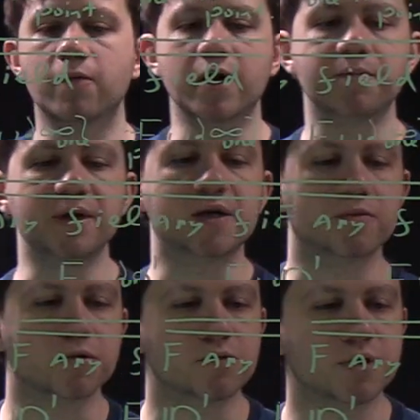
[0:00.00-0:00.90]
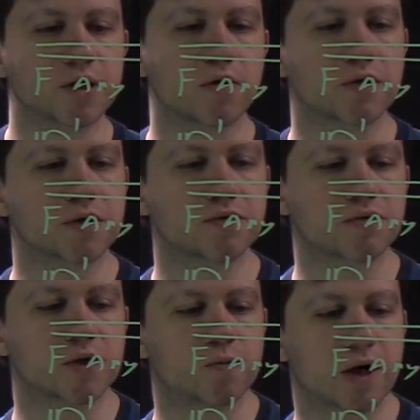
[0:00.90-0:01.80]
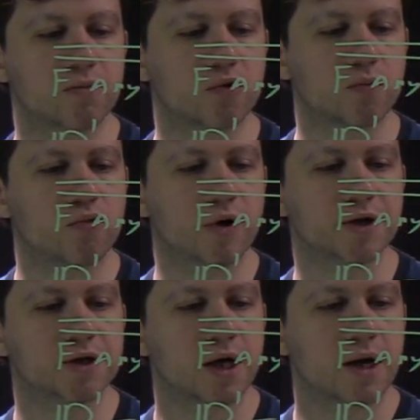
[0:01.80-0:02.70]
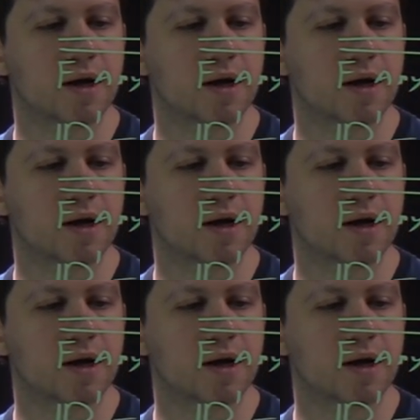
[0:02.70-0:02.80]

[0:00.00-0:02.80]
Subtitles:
where b equal to 0, and so there is one more point,